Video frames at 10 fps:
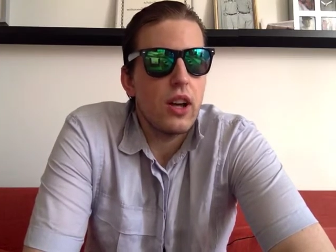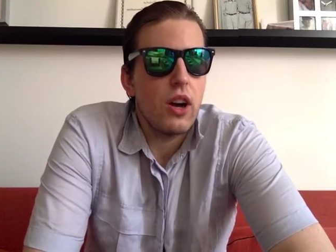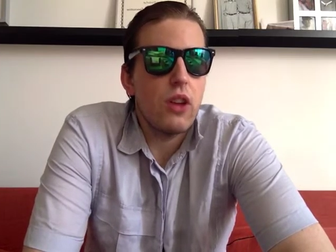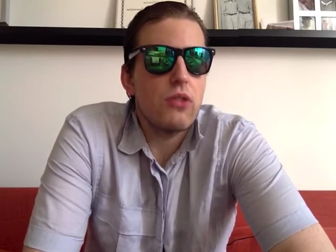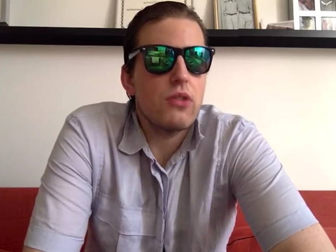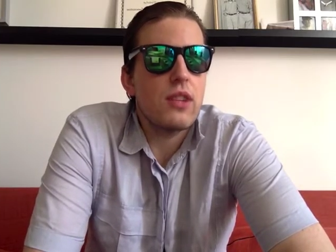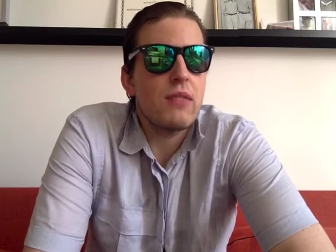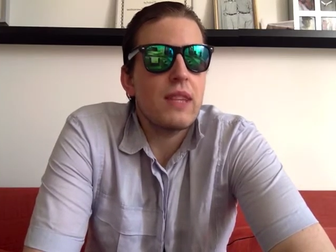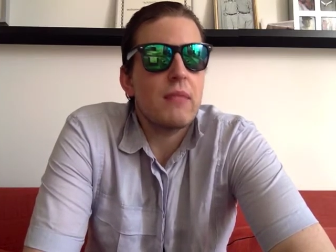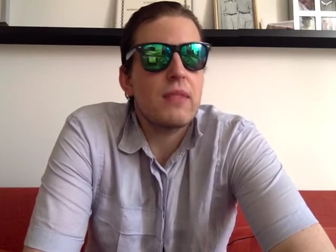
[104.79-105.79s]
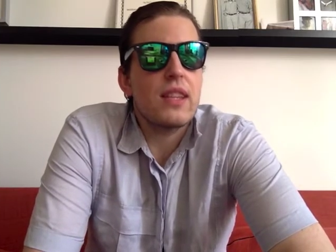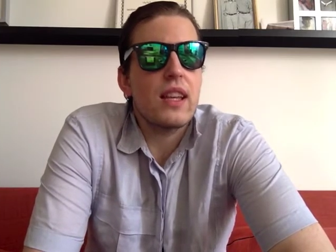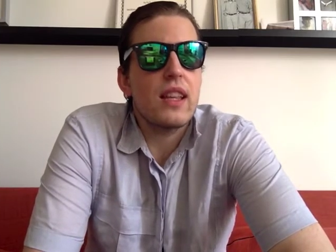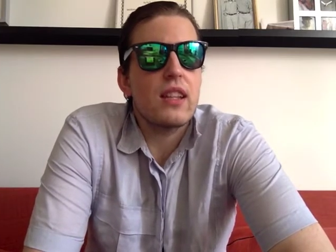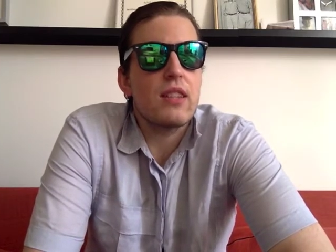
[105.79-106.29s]
Although some can
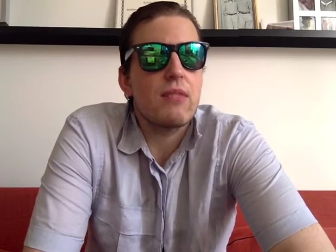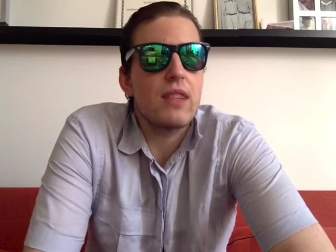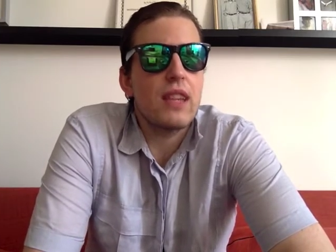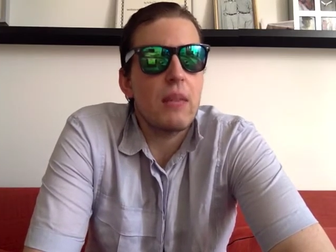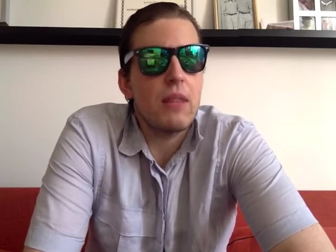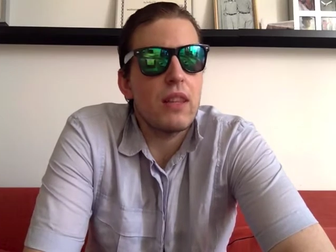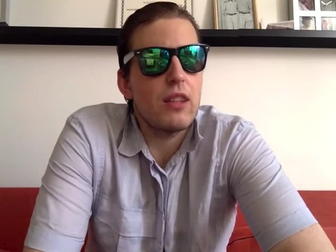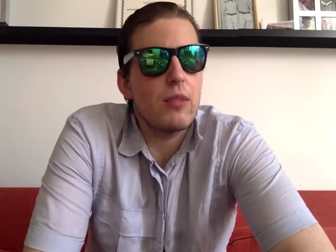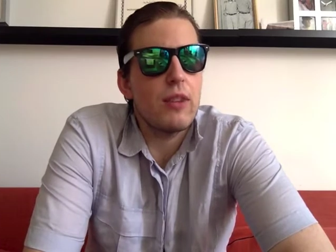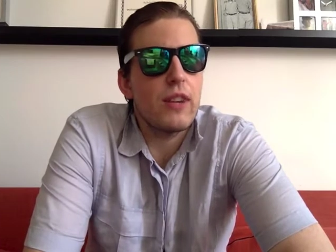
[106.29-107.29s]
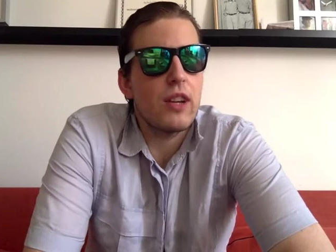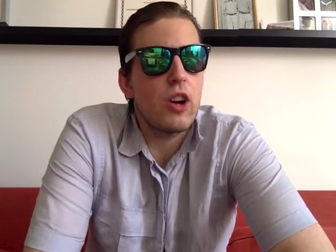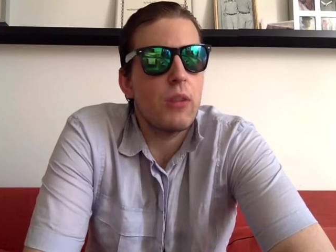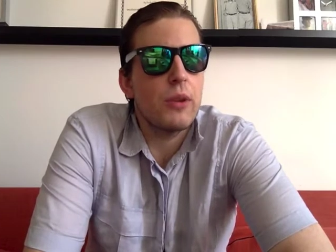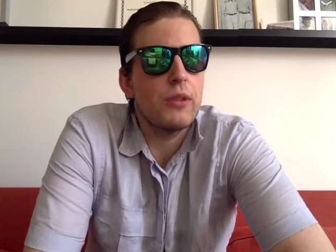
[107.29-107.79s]
say that she became a little bit of a
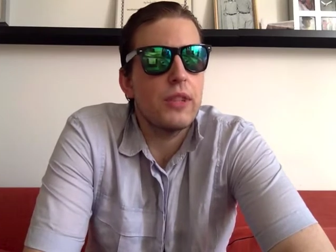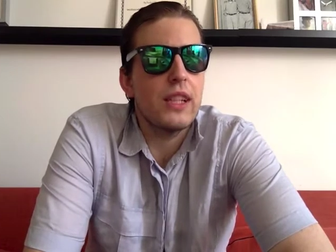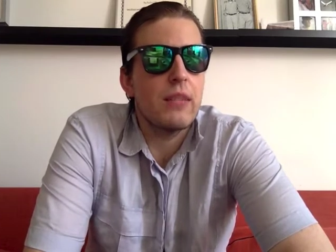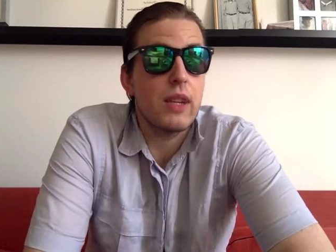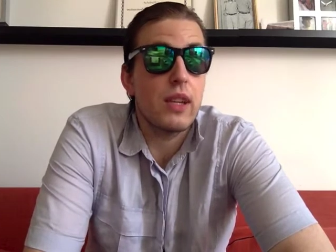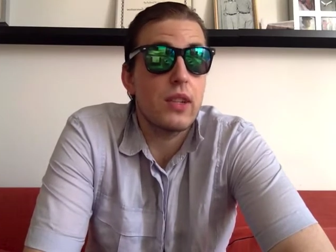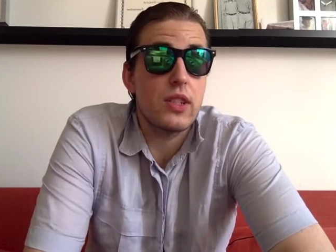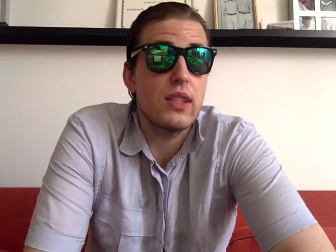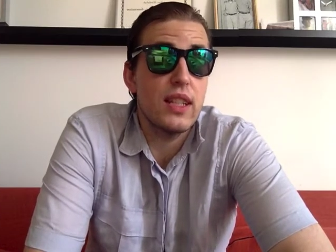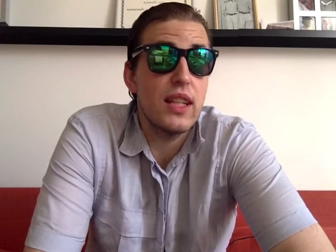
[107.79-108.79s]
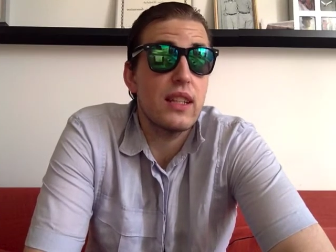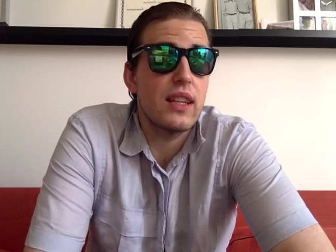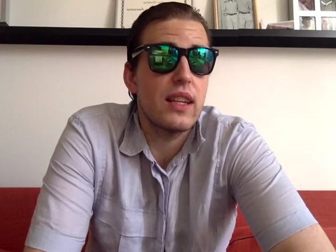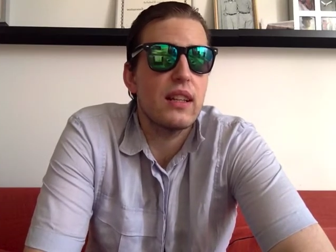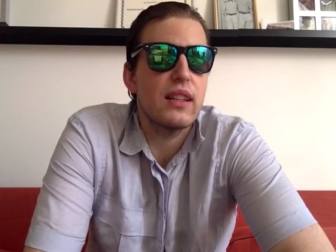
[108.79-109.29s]
Karma Houdini because she did
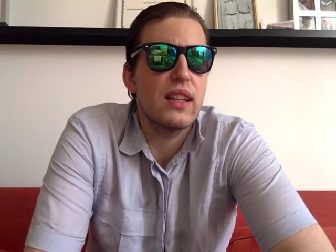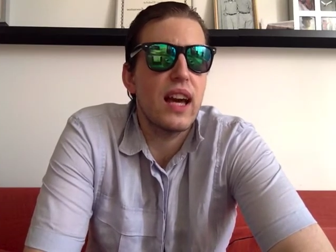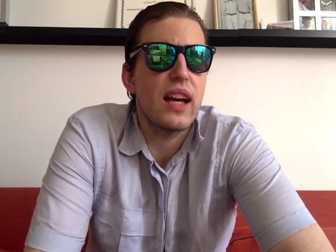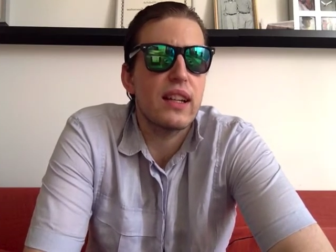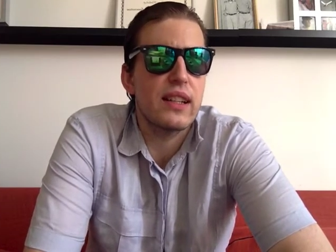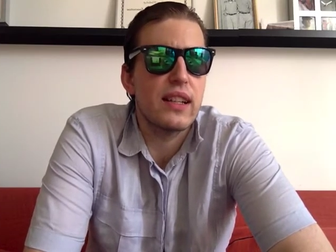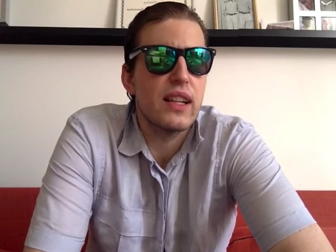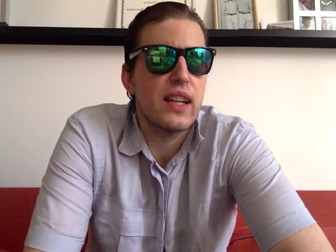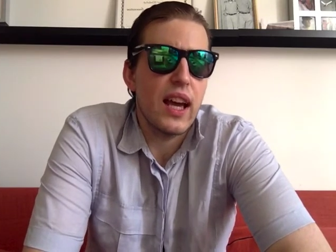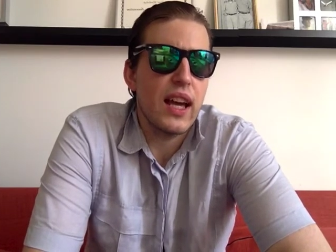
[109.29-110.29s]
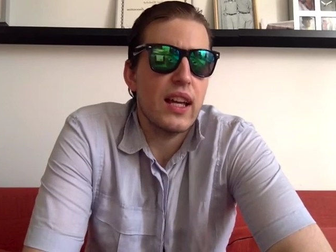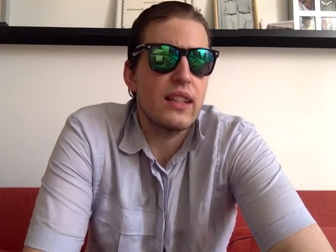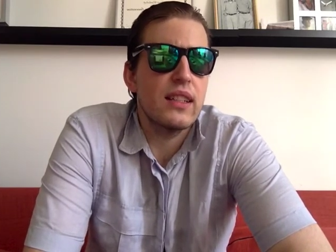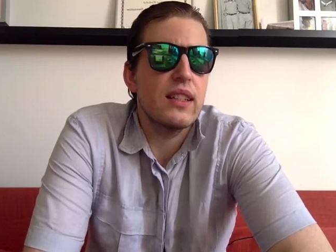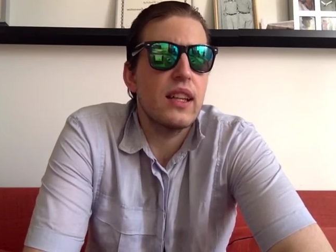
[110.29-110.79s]
kill Karen
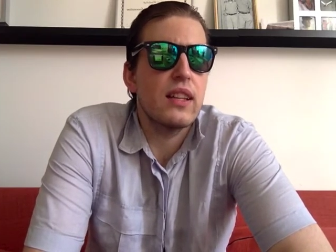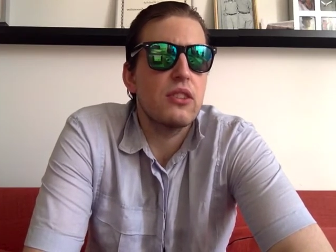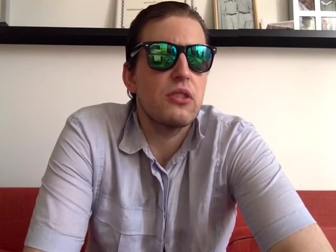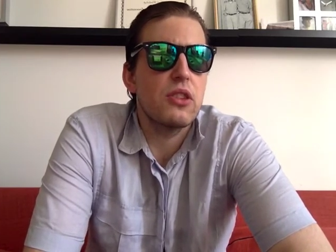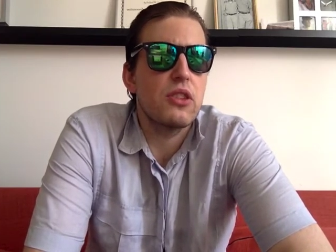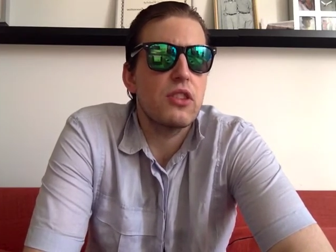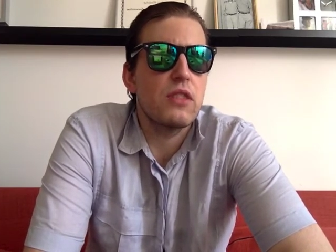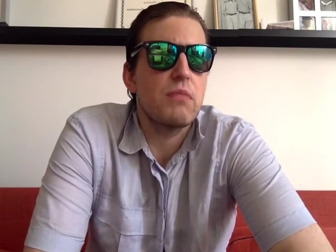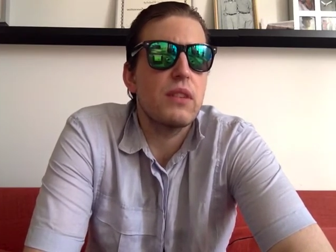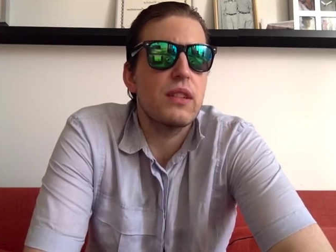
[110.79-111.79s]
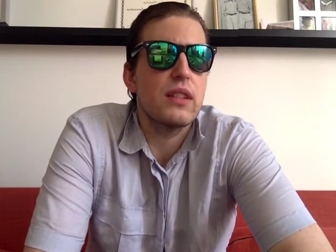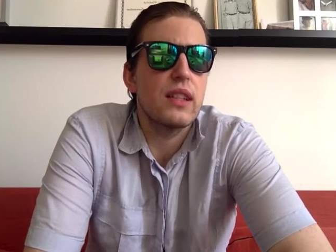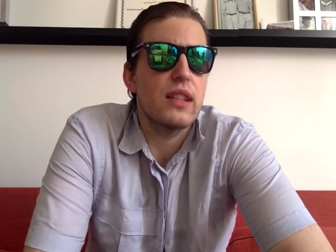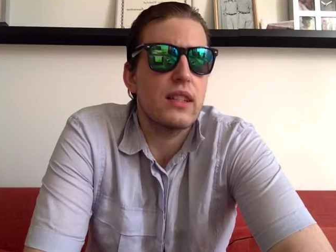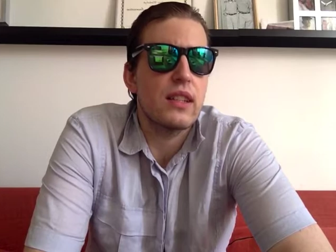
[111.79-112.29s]
and then took her spirit
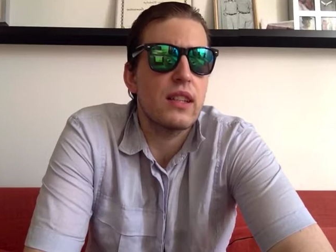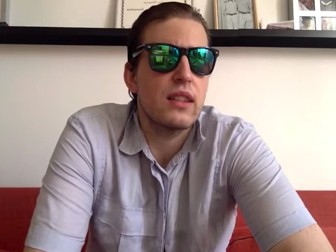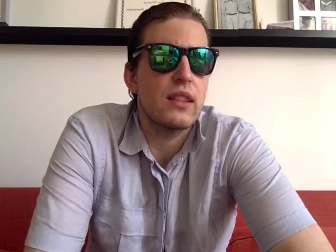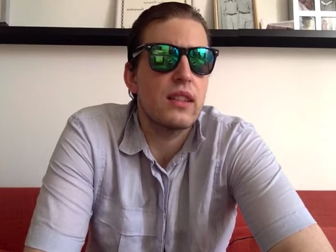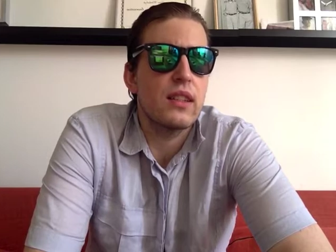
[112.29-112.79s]
keys and